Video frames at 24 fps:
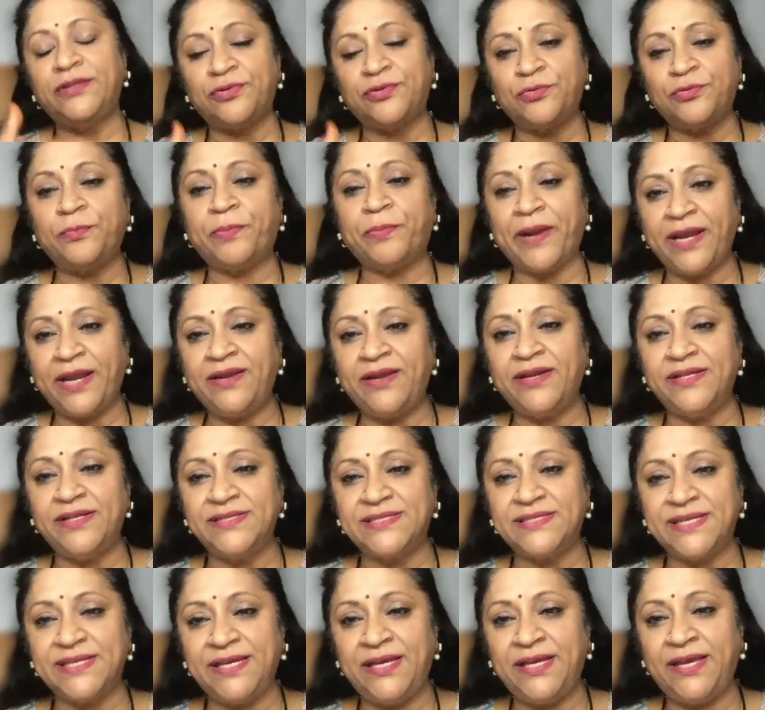
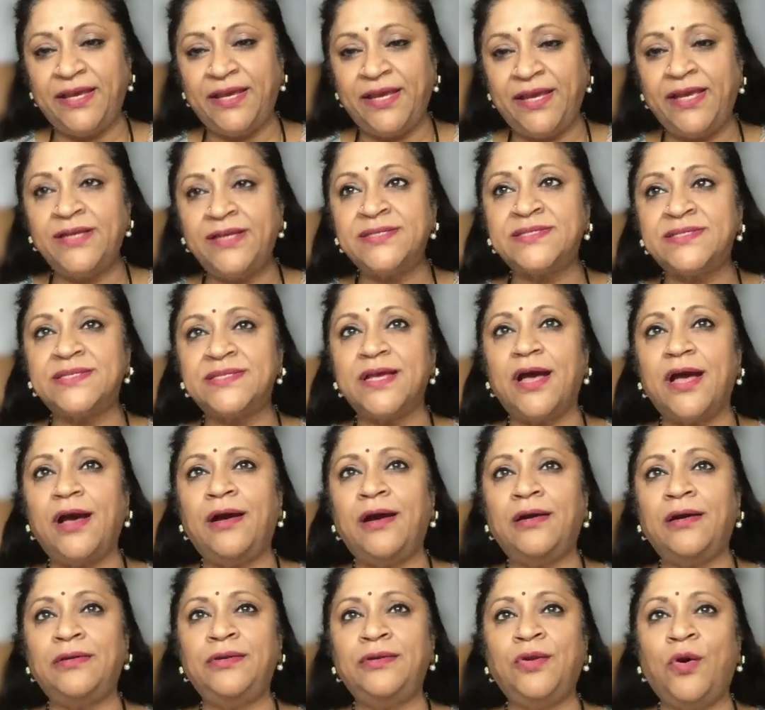pregnancy is
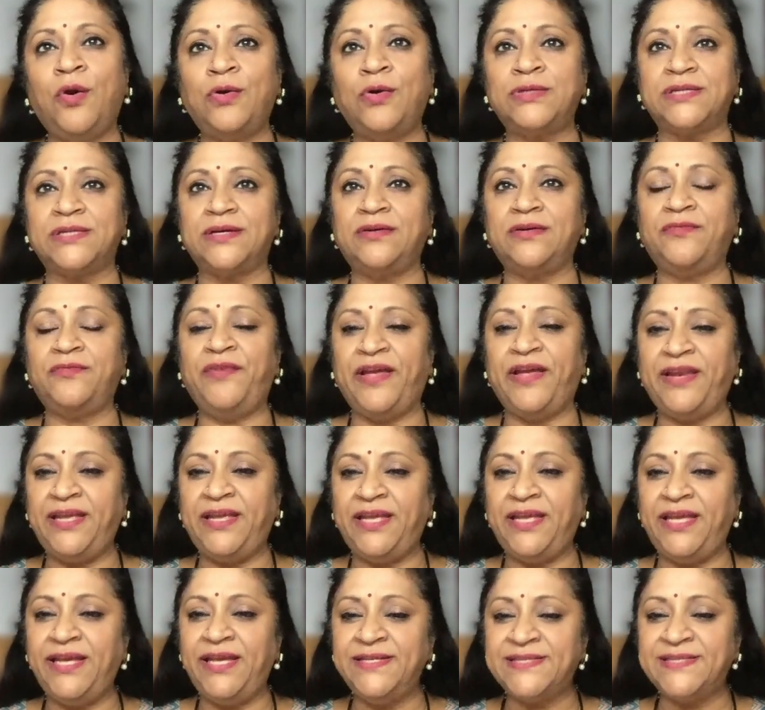not a very
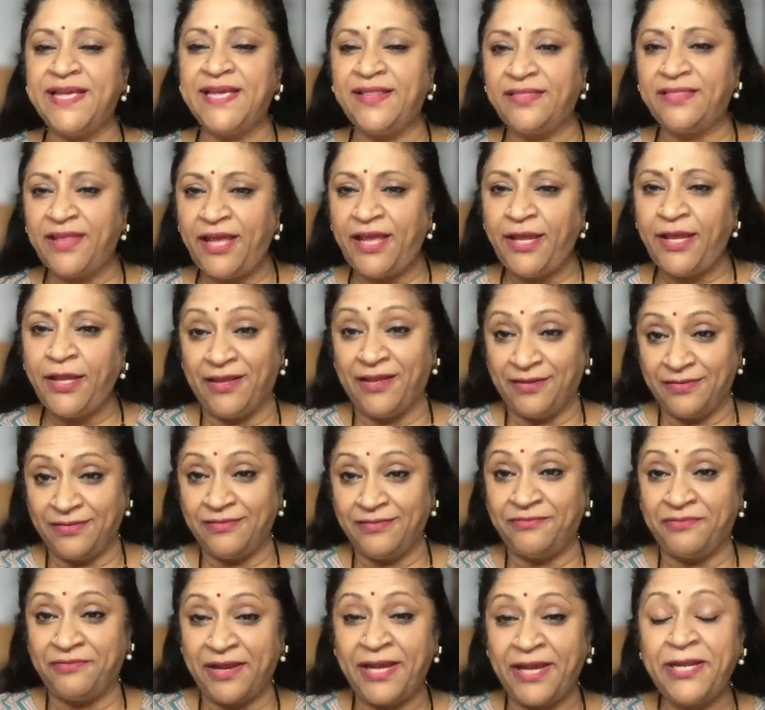easy thing,
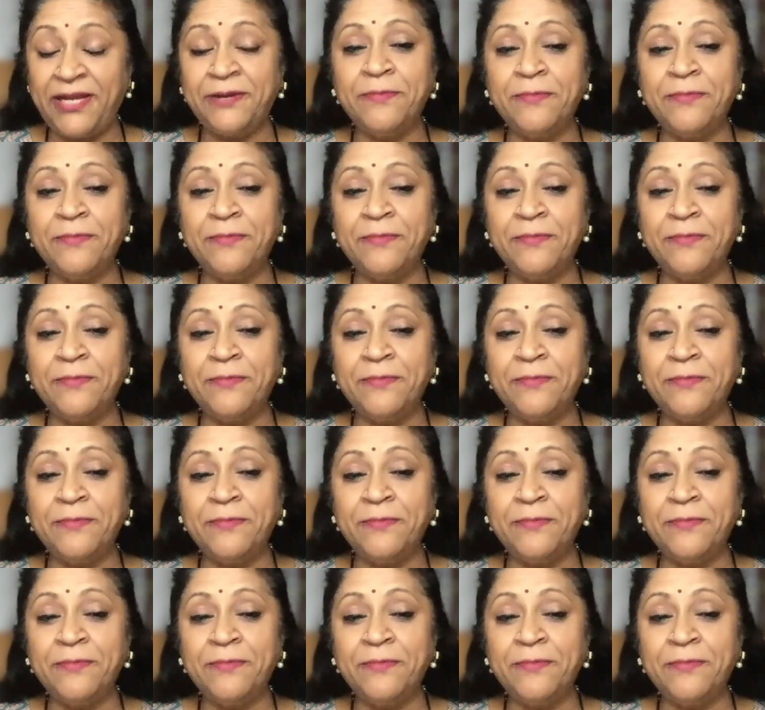right?